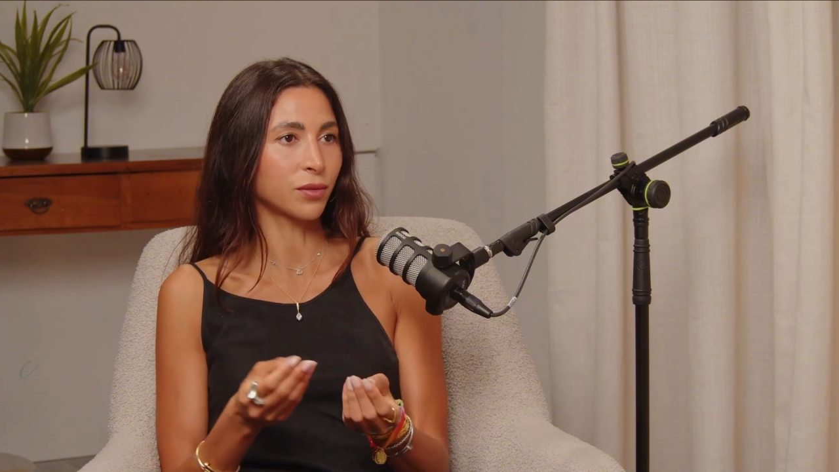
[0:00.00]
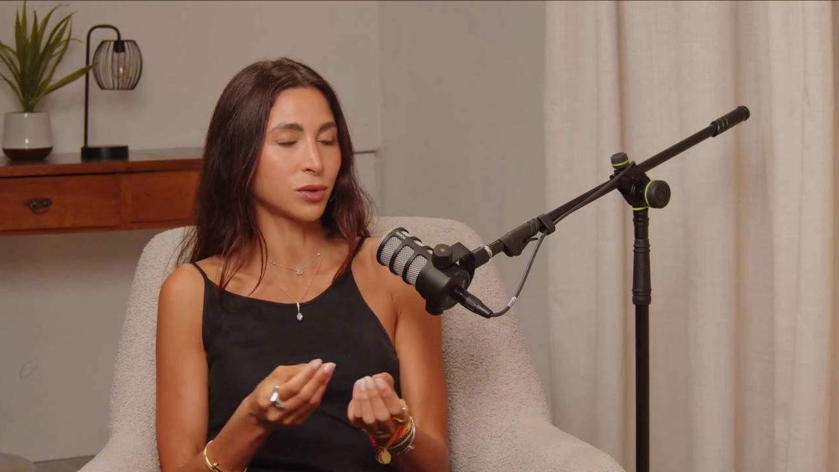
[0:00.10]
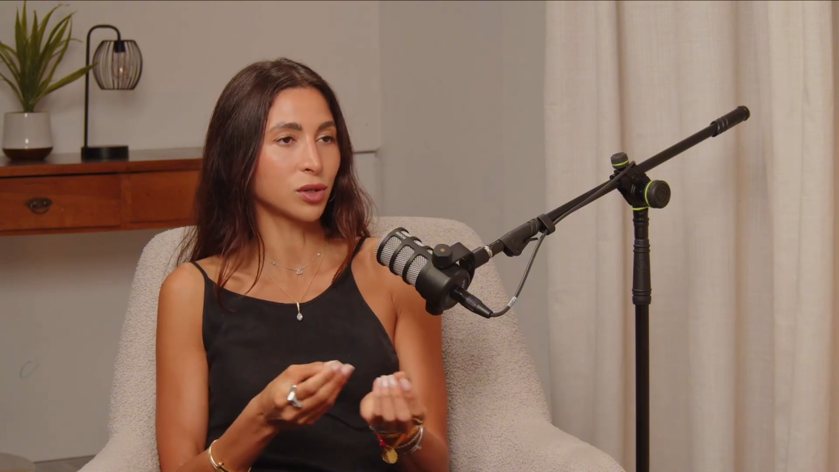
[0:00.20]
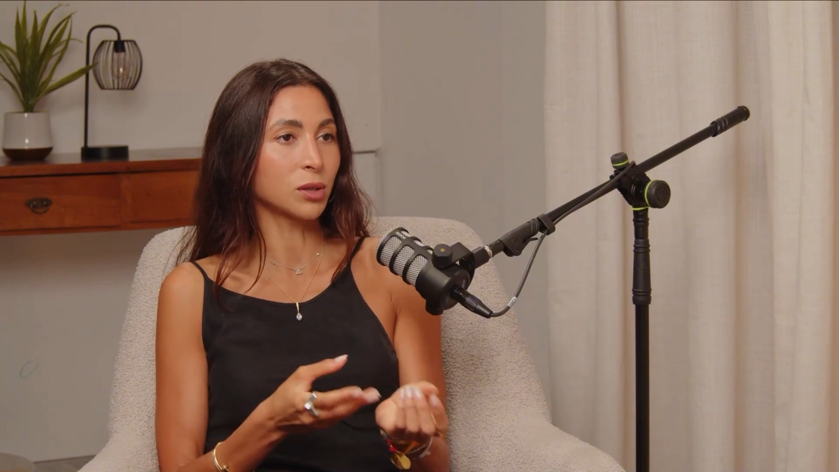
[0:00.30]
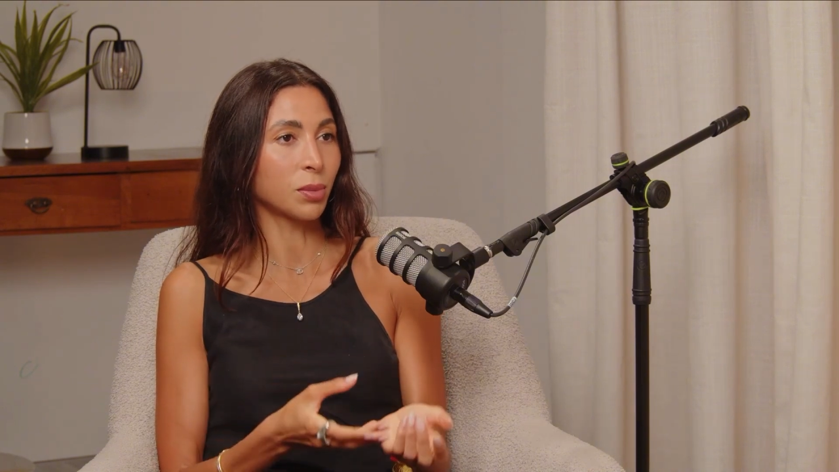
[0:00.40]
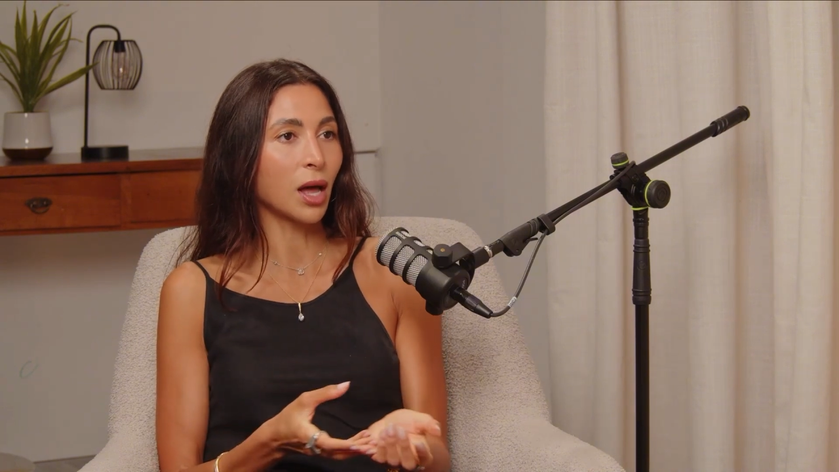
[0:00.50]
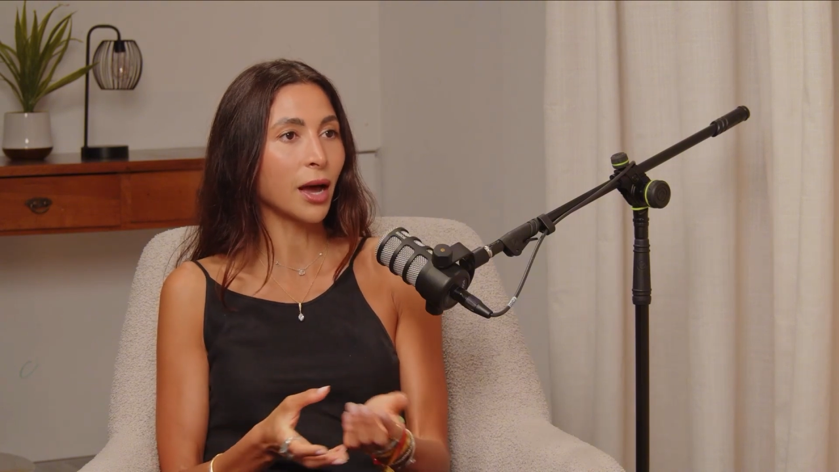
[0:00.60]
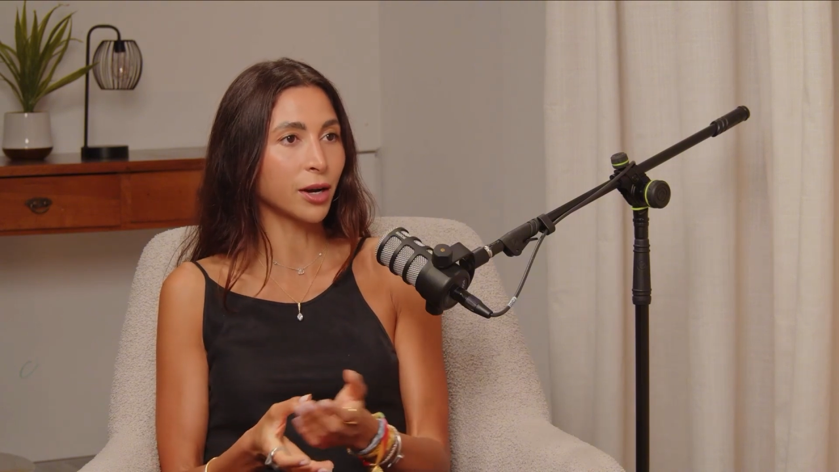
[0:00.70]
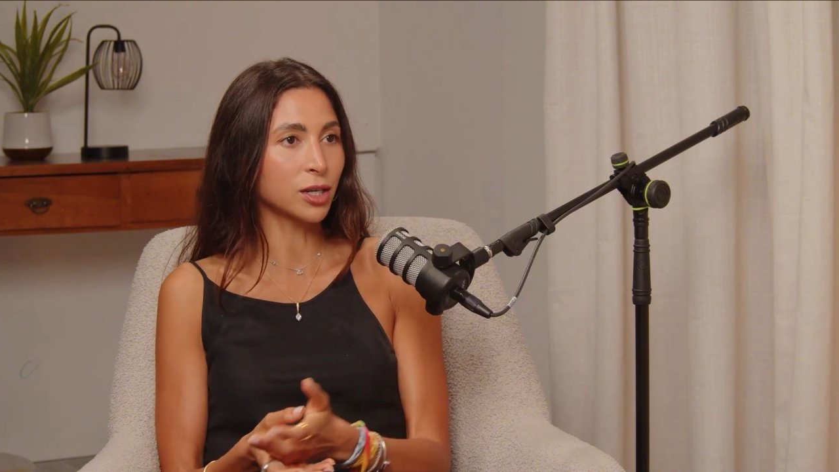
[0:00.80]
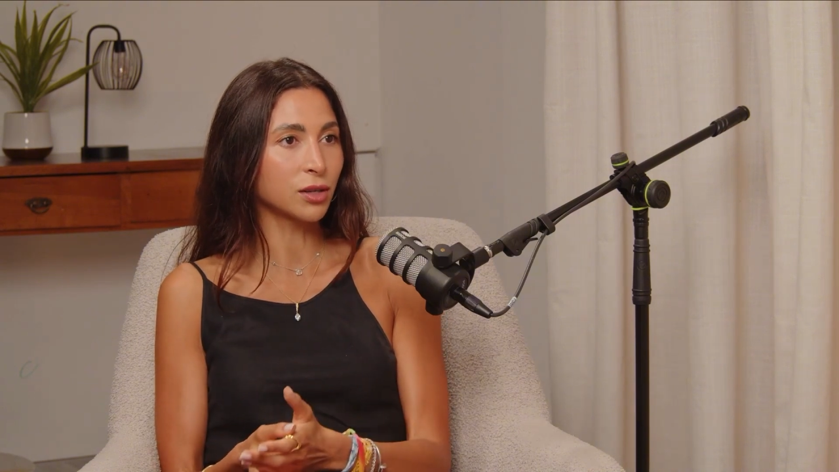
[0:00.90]
to
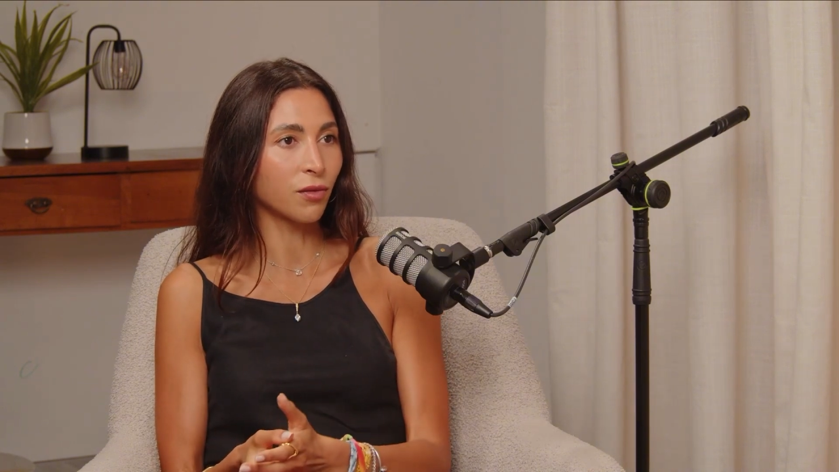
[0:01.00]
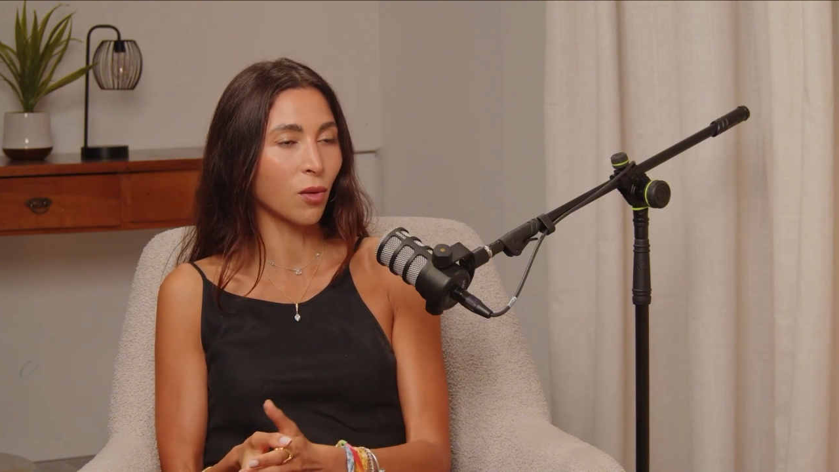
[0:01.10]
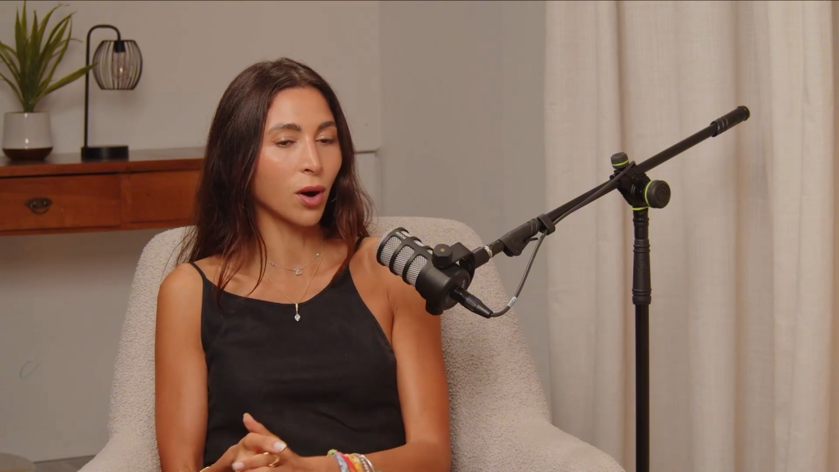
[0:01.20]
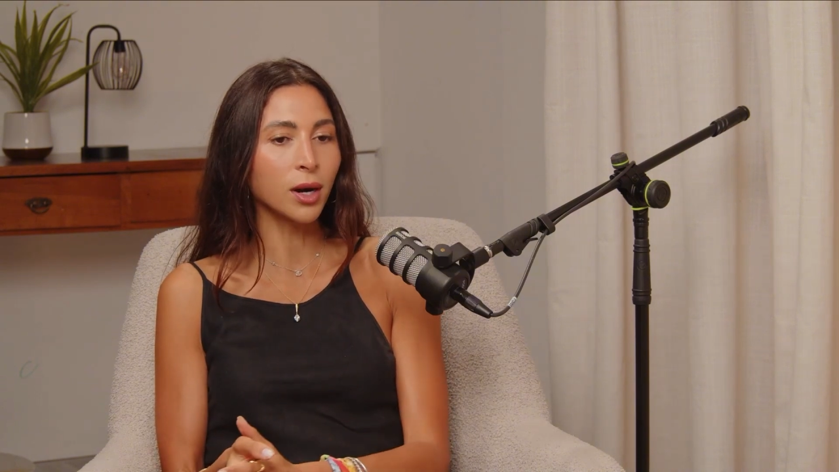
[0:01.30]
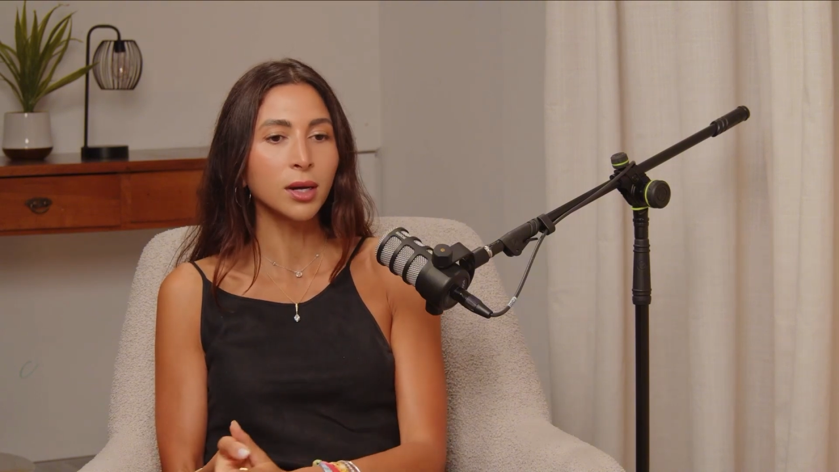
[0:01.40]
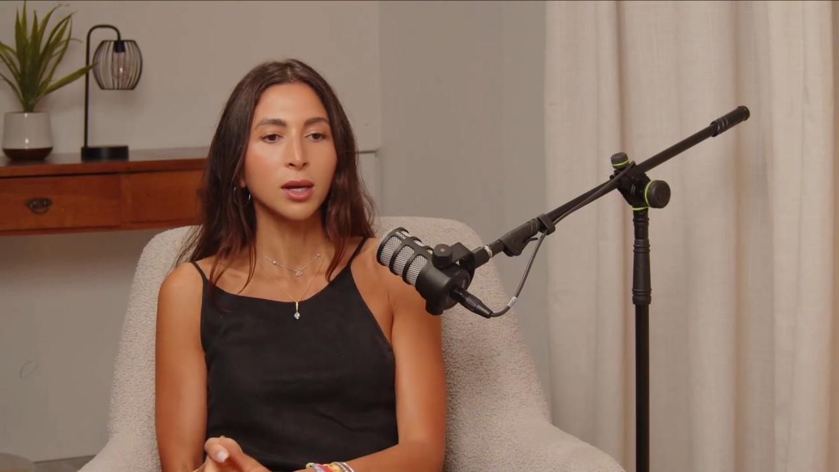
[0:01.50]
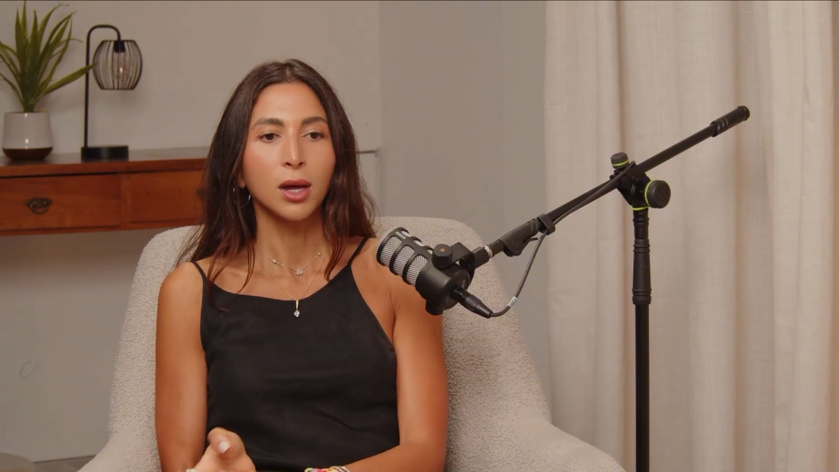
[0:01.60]
suppliers for,